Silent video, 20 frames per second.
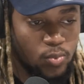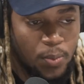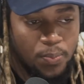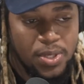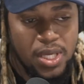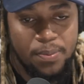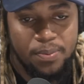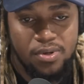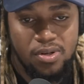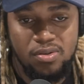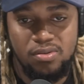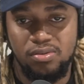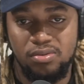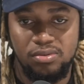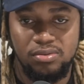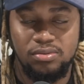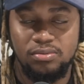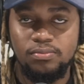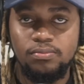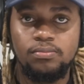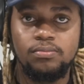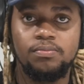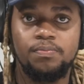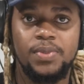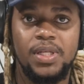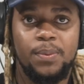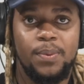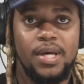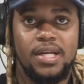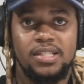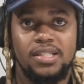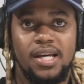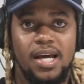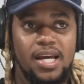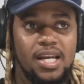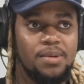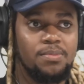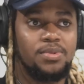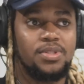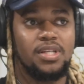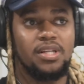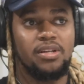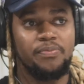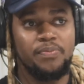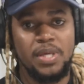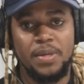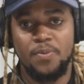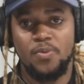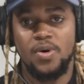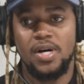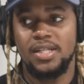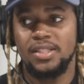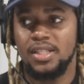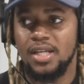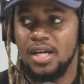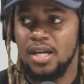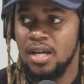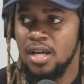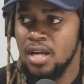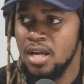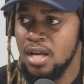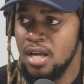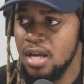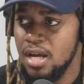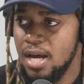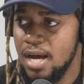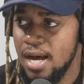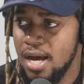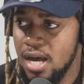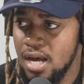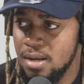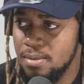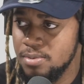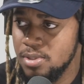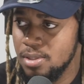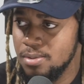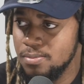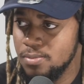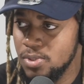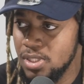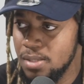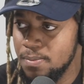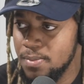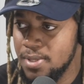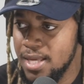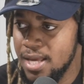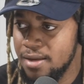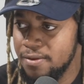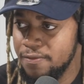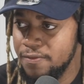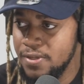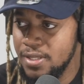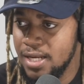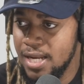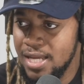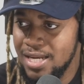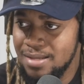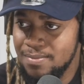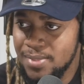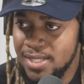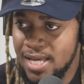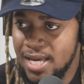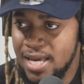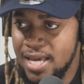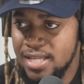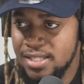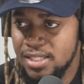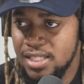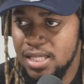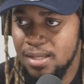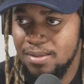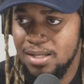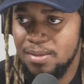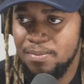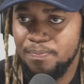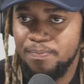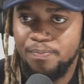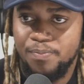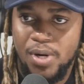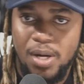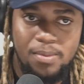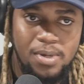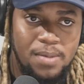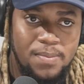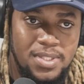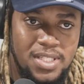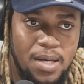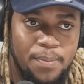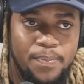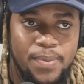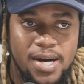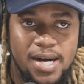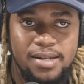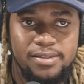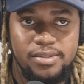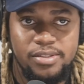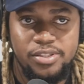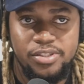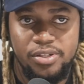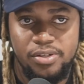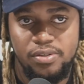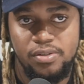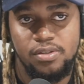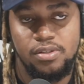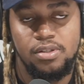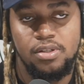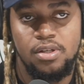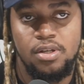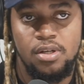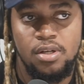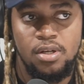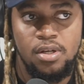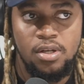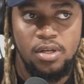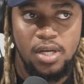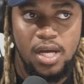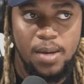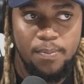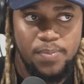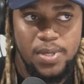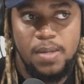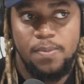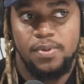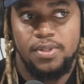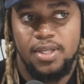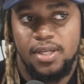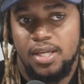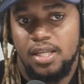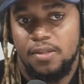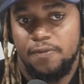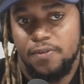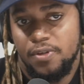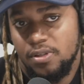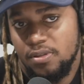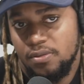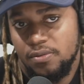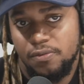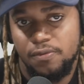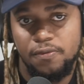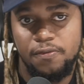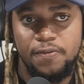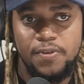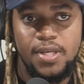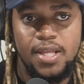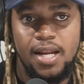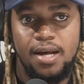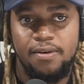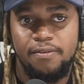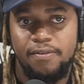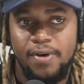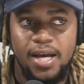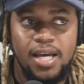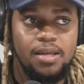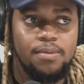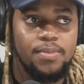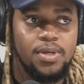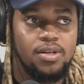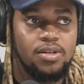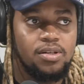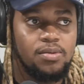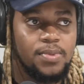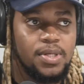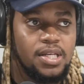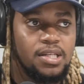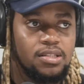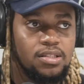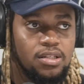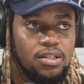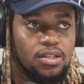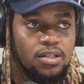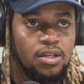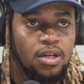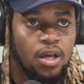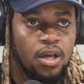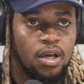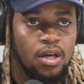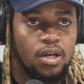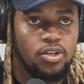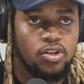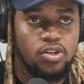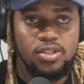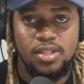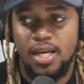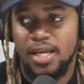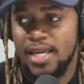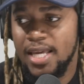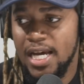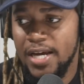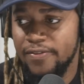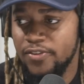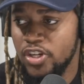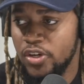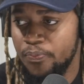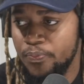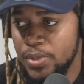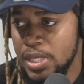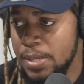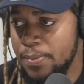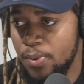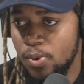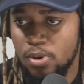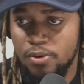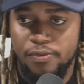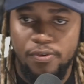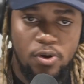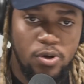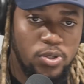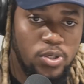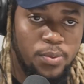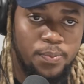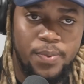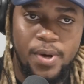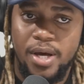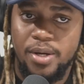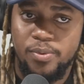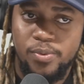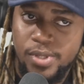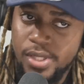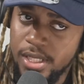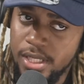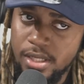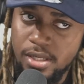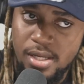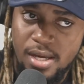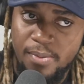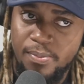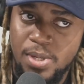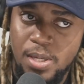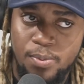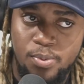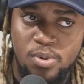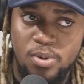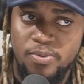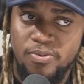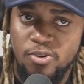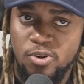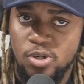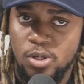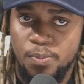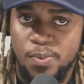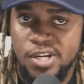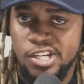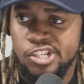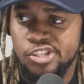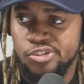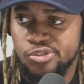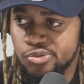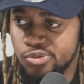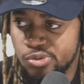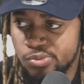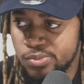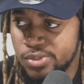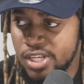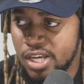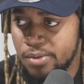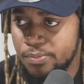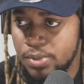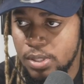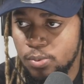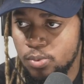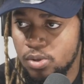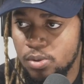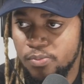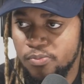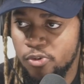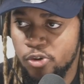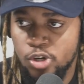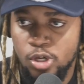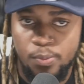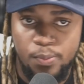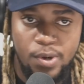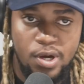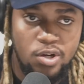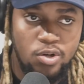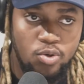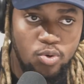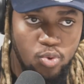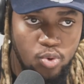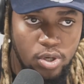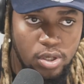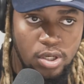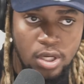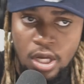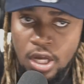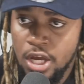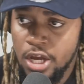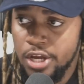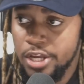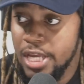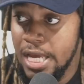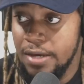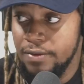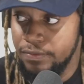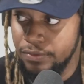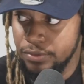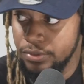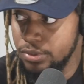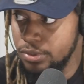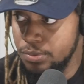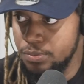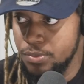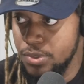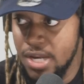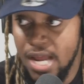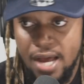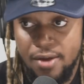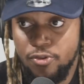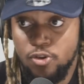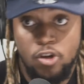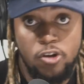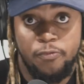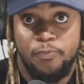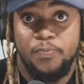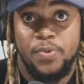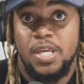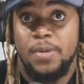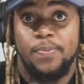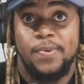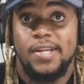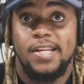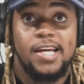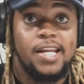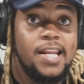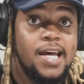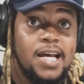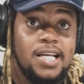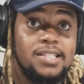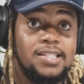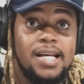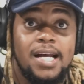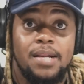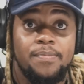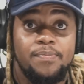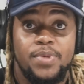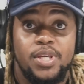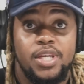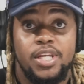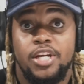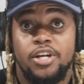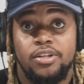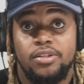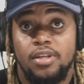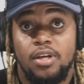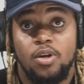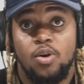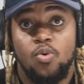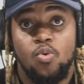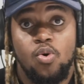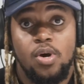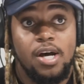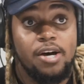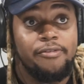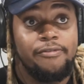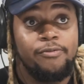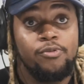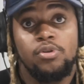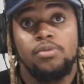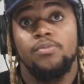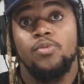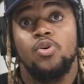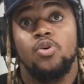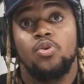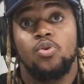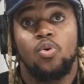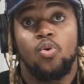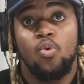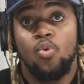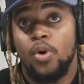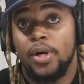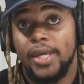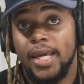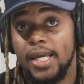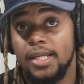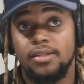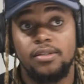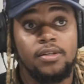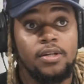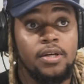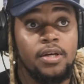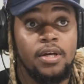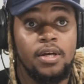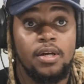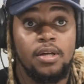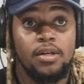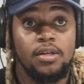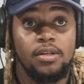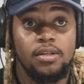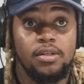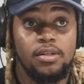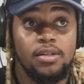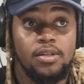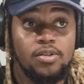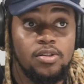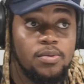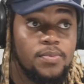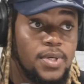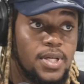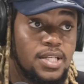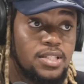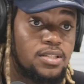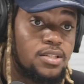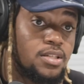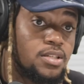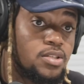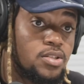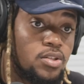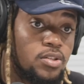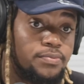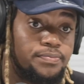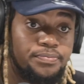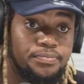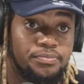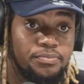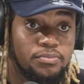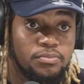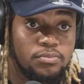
what people do. People enjoy themselves. People want to um something where them can feel like them can escape them problem is a party drug. And people take it for feel a vibe, you know what I mean? I say? Just like you have no people who up on weed, you have people who up on shrooms, you have people who up on coke. You have not enough people in a dance hall meet here take coke, a full blown cokehead. You know what I mean? I say? So,